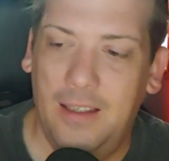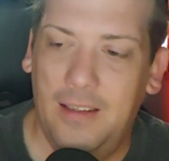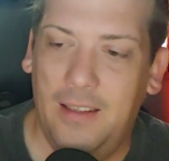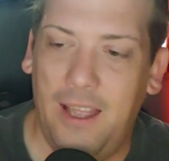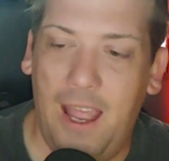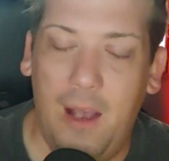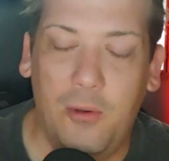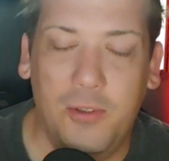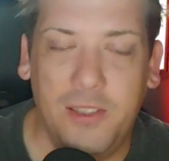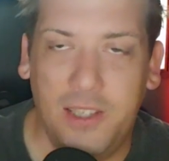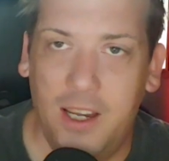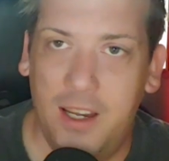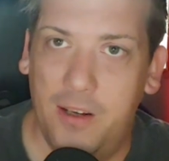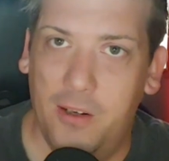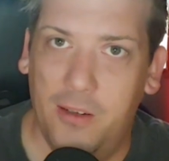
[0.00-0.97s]

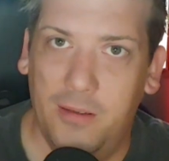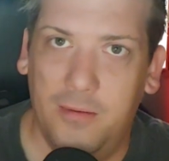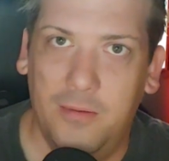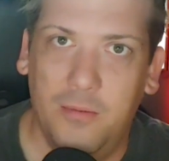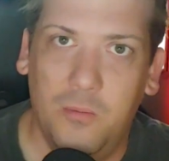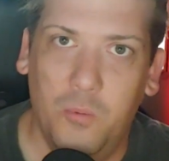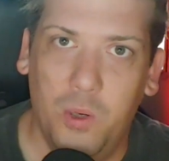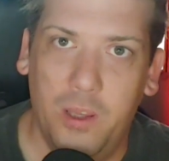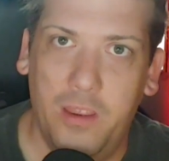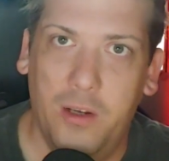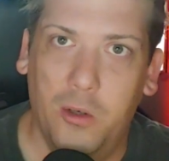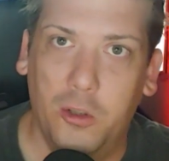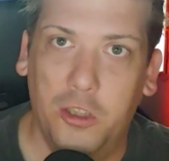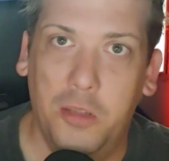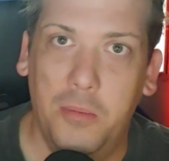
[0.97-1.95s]
outsider with her
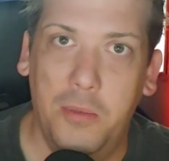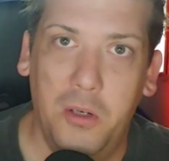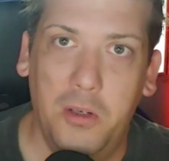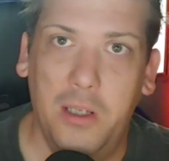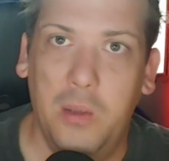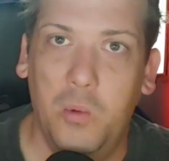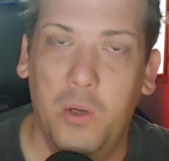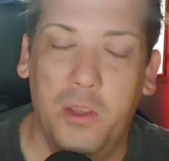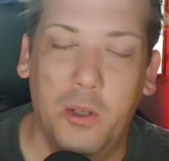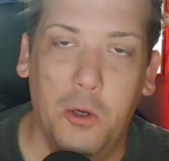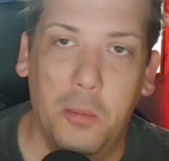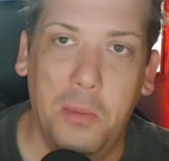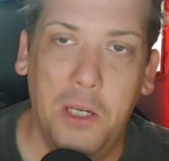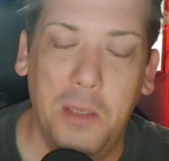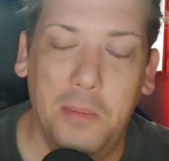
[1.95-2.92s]
community, with her
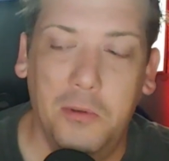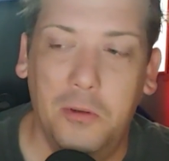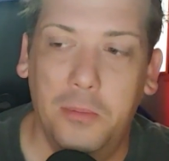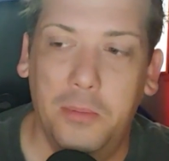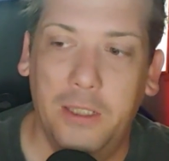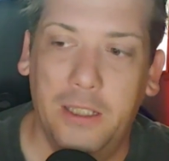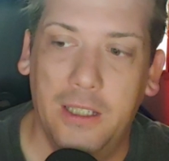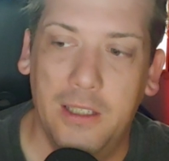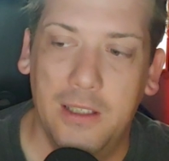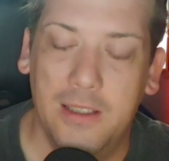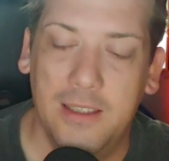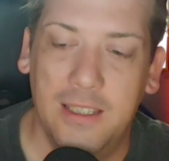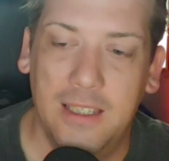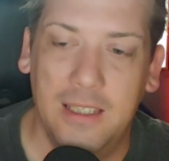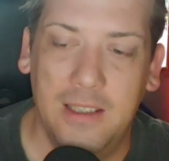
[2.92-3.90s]
people, because
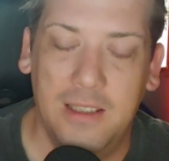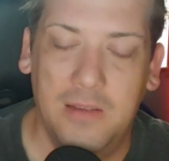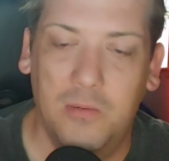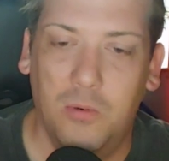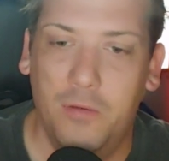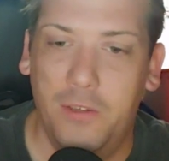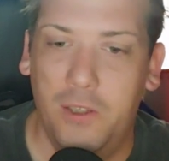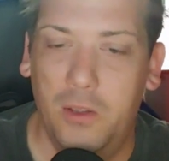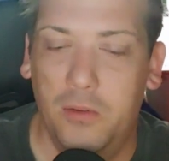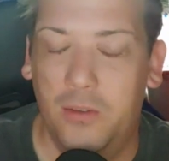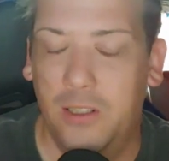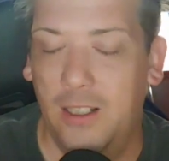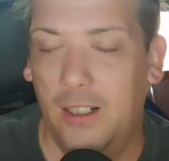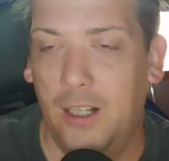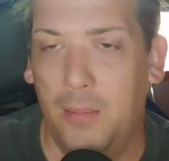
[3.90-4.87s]
it's revealed
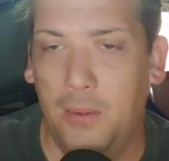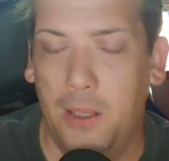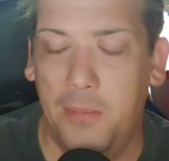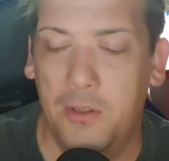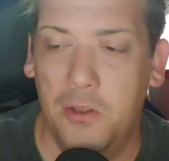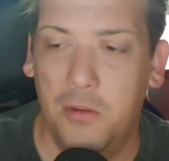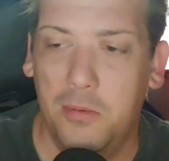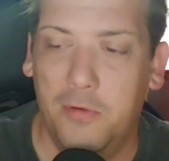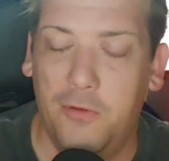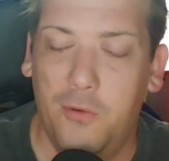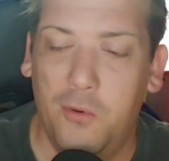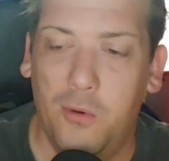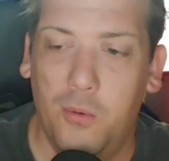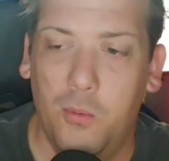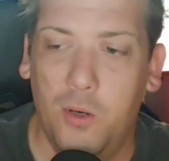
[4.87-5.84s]
in a couple episodes
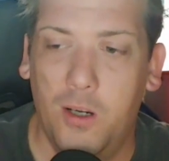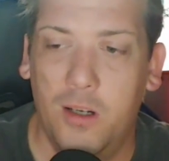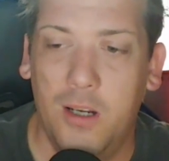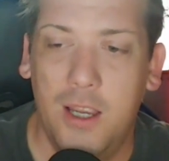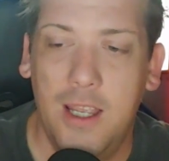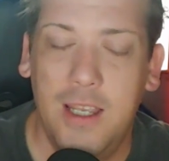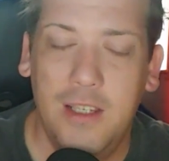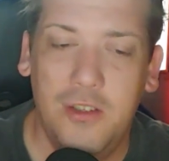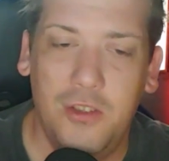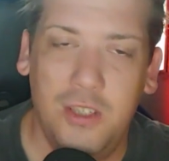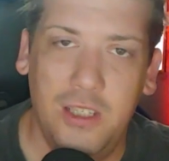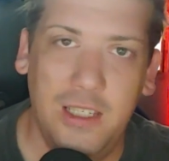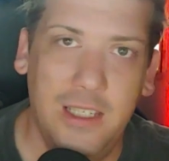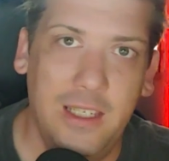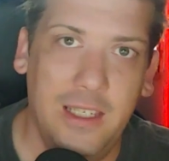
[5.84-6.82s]
before where
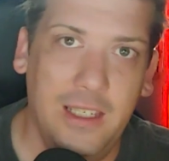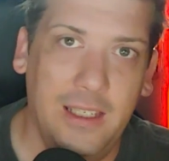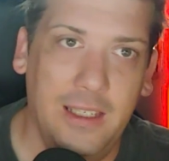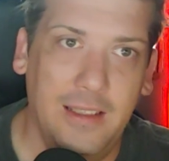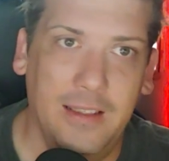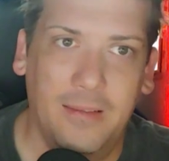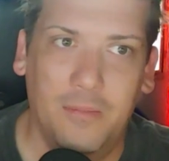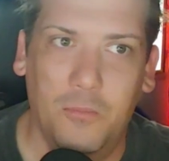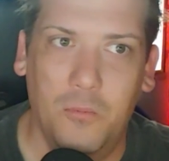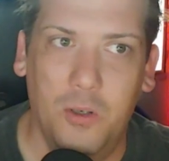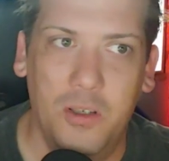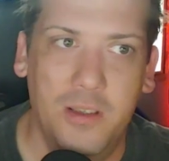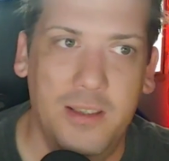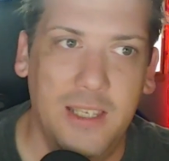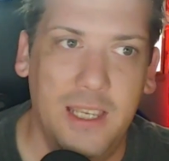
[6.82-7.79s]
she
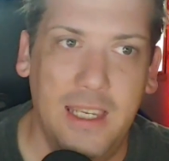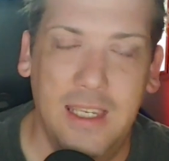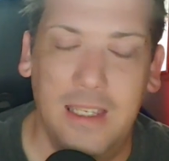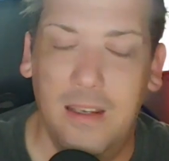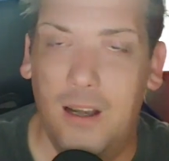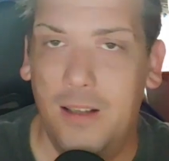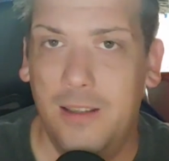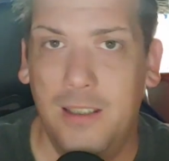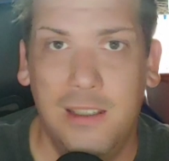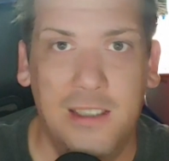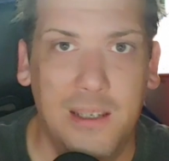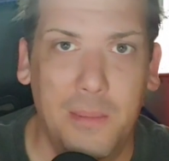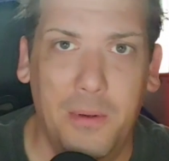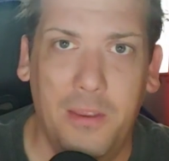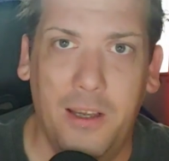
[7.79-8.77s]
was a Nazi
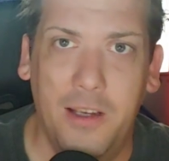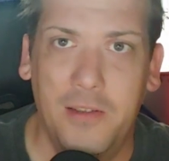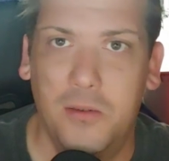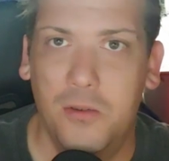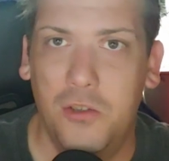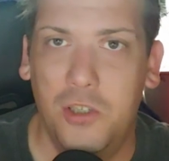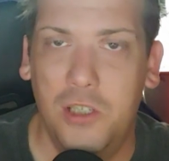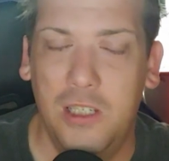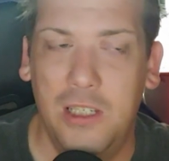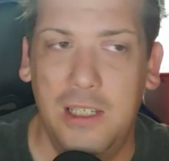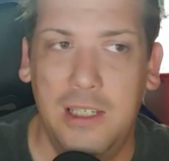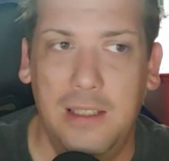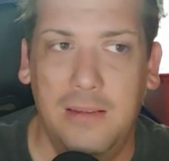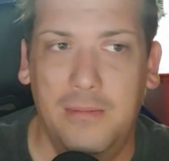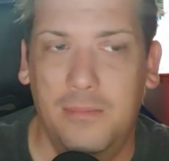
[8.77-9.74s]
sympathizer.
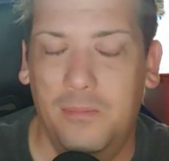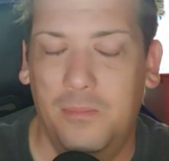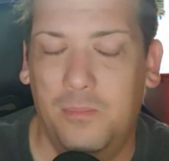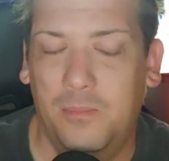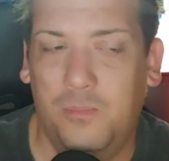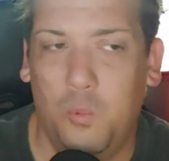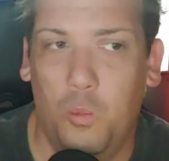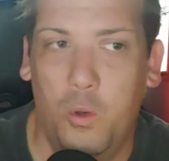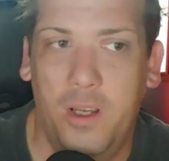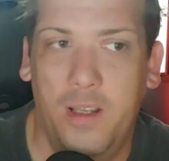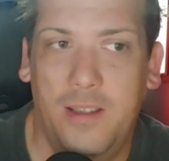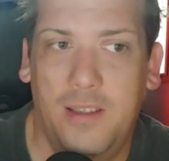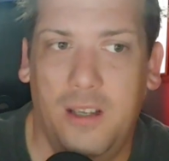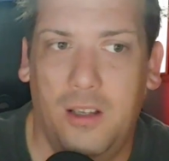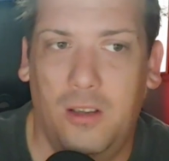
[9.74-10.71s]
She
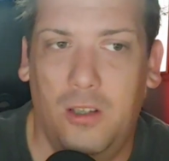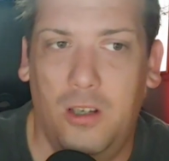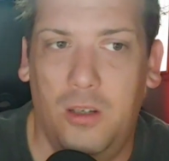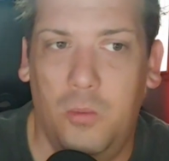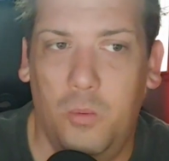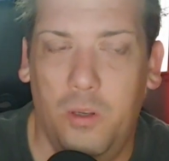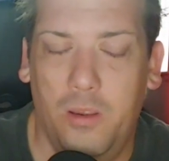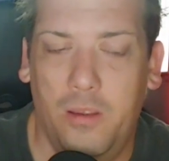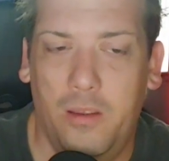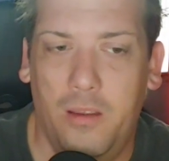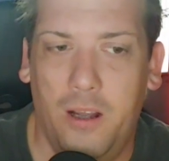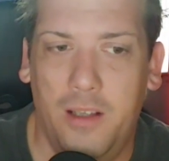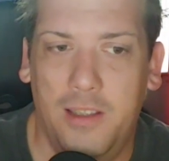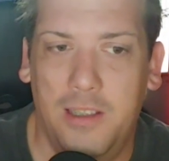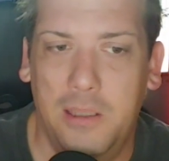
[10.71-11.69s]
went along with
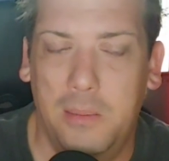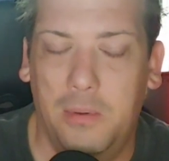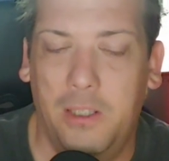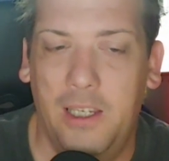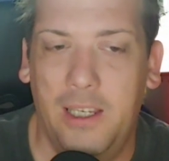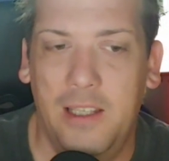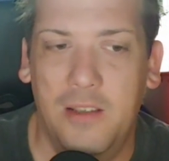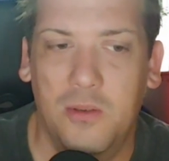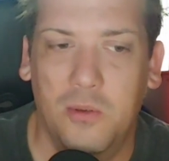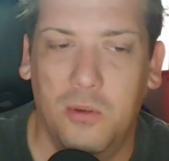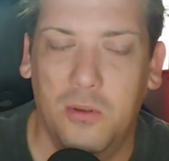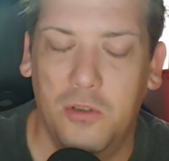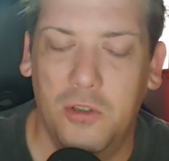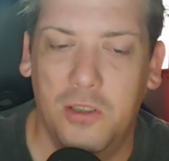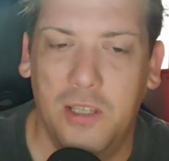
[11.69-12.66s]
Nazi plans, or
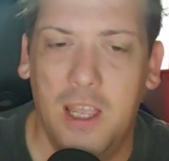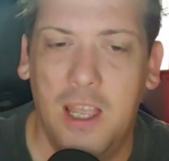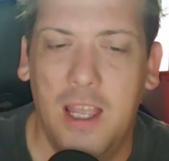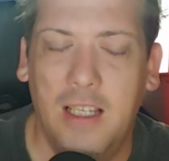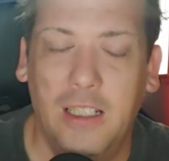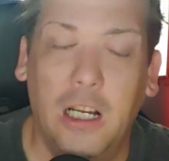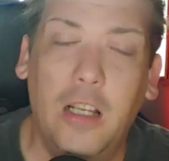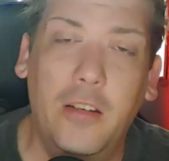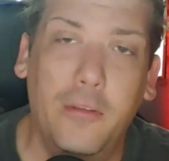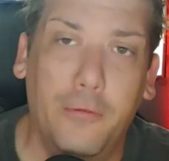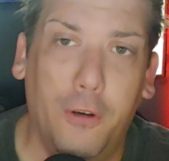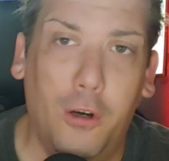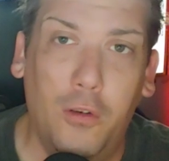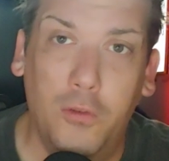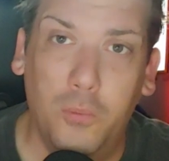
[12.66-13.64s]
just got
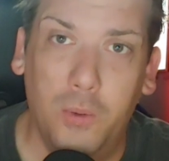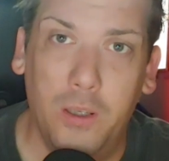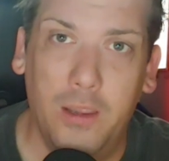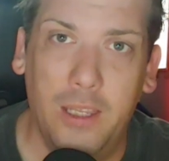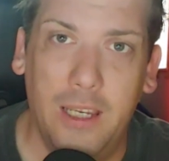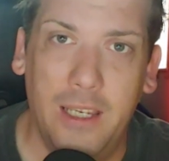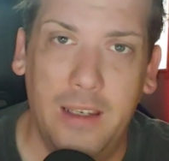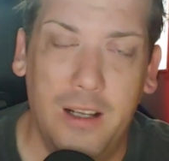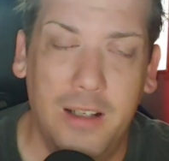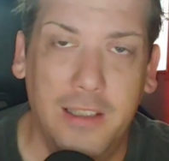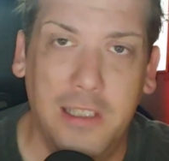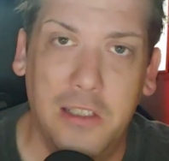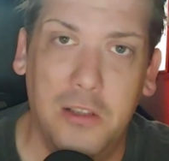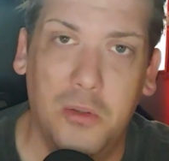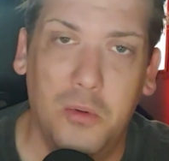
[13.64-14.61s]
involved with a Nazi
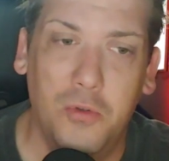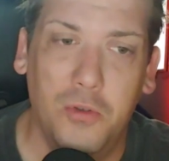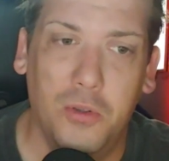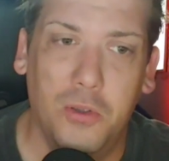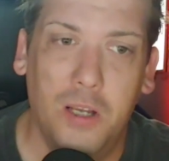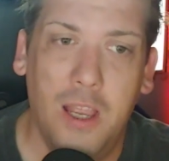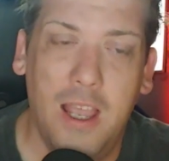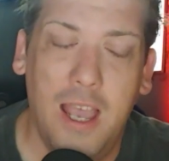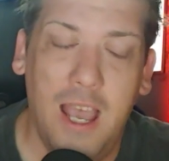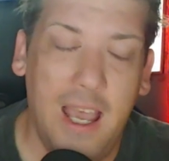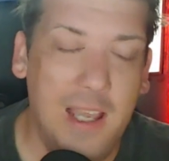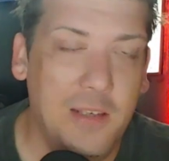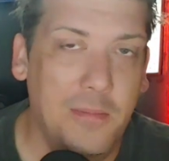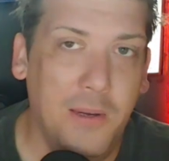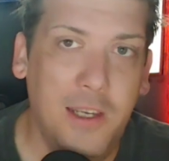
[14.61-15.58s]
soldier
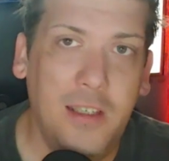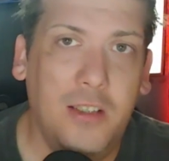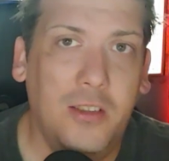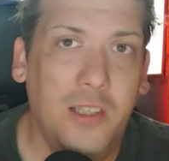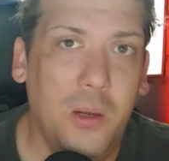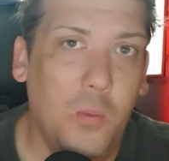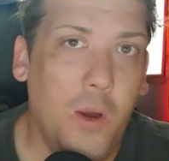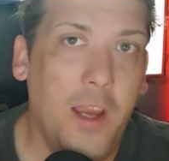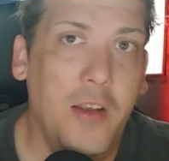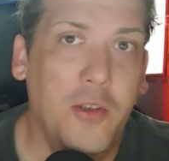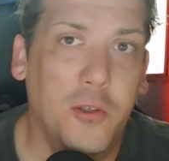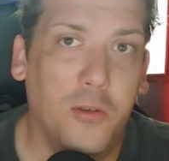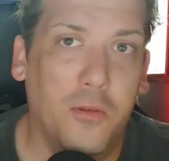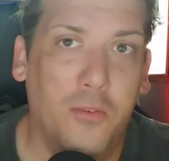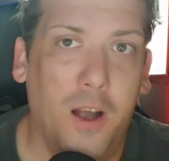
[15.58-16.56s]
as basically a way to
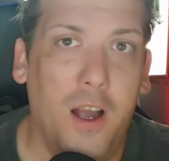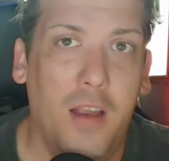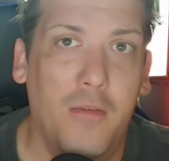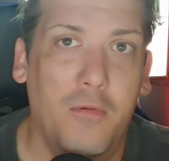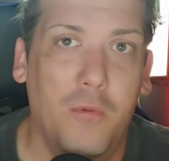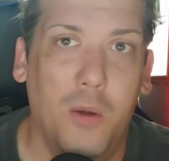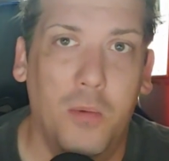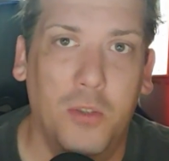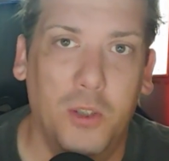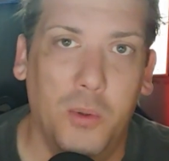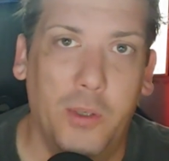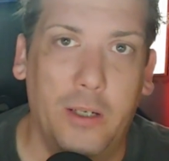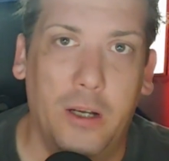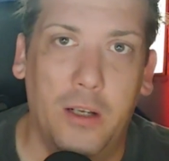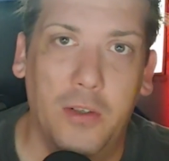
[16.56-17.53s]
survive what was
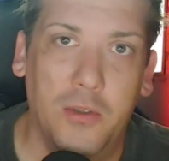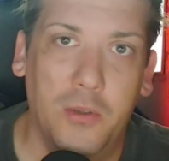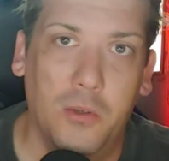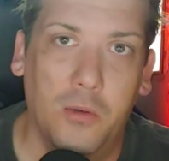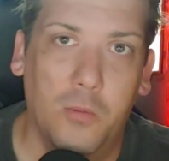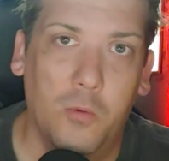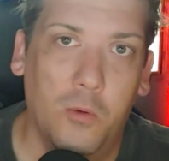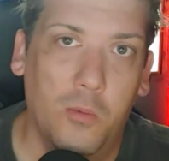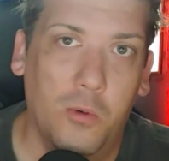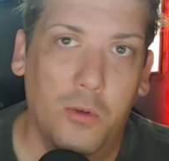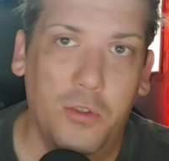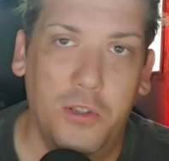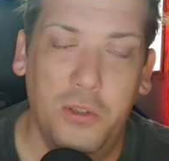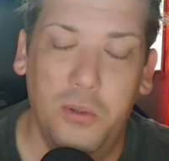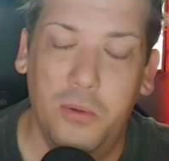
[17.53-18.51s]
going on during World War
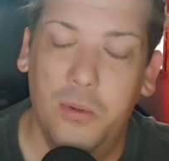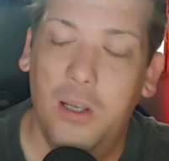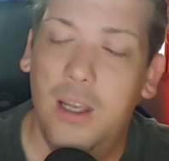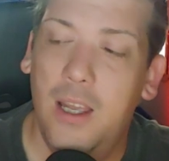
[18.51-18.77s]
II.